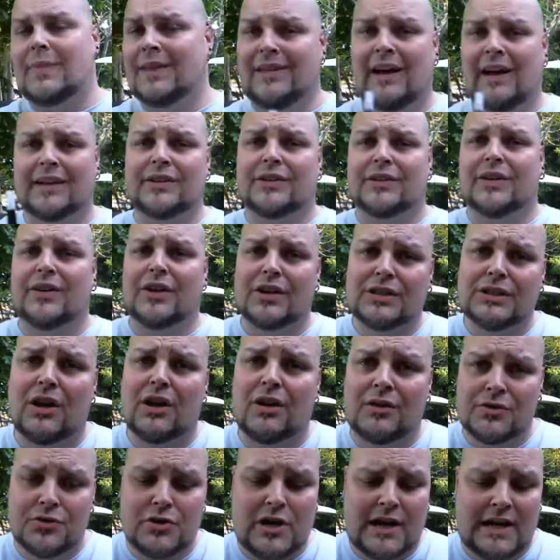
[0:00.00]
I took a good
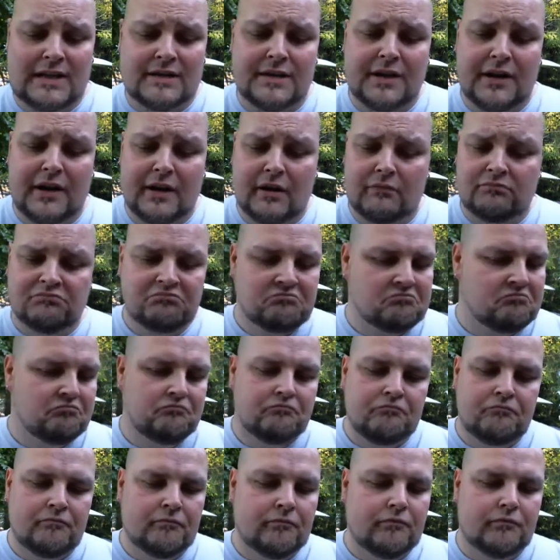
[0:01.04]
long drag there.
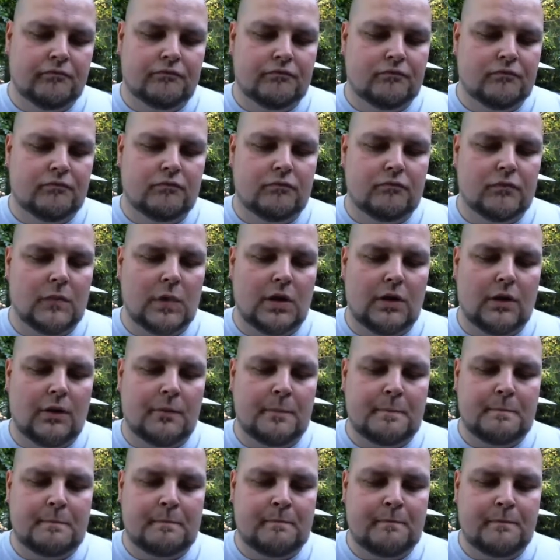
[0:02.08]
You know,
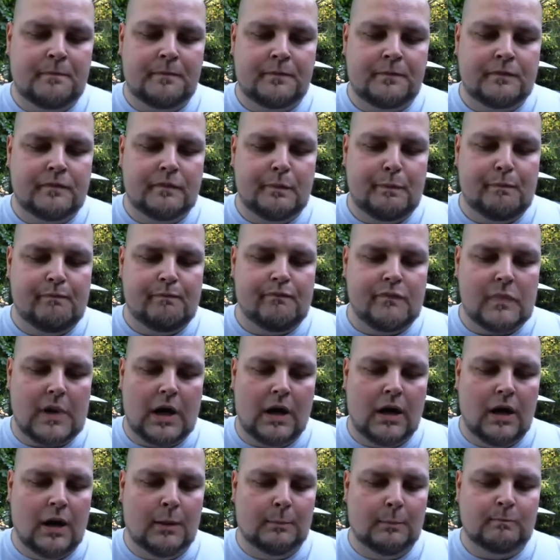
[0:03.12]

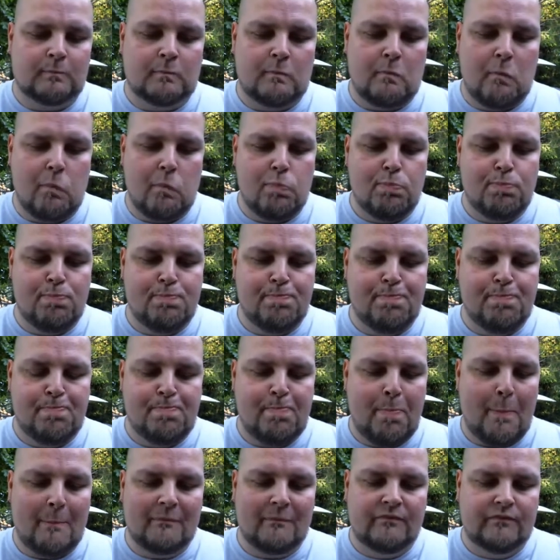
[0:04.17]
um,
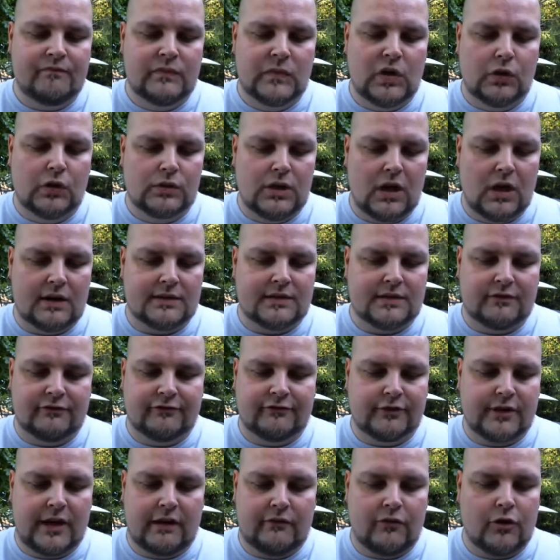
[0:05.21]
no loss of
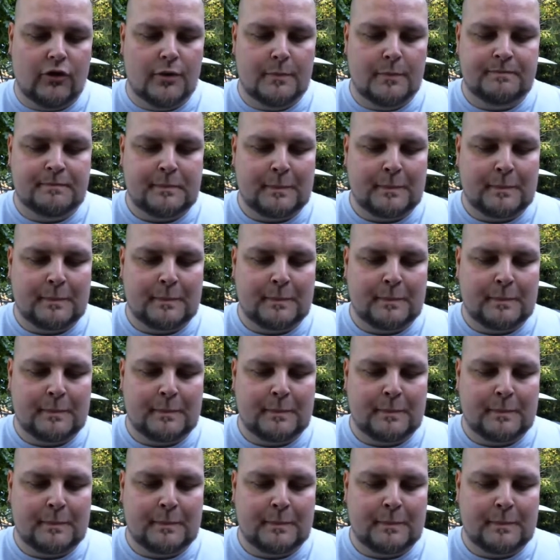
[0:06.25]
flavor.